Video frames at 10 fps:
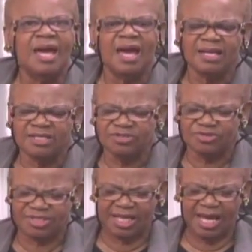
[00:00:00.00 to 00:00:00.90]
I didn't
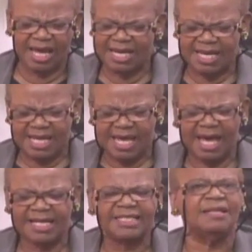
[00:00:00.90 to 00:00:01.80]
use, I,
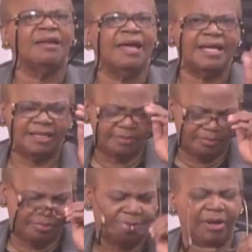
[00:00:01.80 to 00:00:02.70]
I didn't like
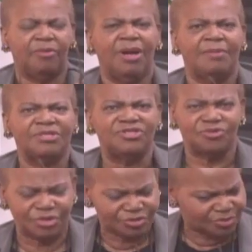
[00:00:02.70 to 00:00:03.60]
Br'er Rabbit
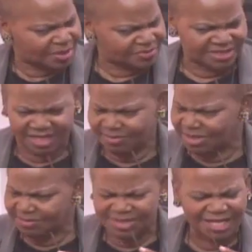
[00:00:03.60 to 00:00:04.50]
stories when I was coming
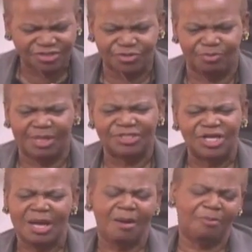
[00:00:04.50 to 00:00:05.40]
up, not too much,
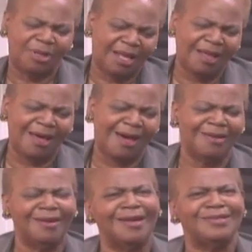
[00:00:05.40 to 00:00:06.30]
but I, I
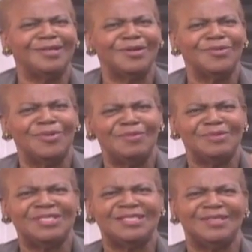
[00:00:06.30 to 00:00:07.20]
liked Uncle
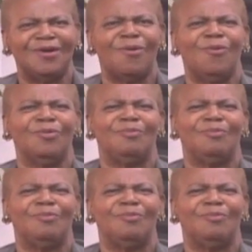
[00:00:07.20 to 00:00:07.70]
Remus, this old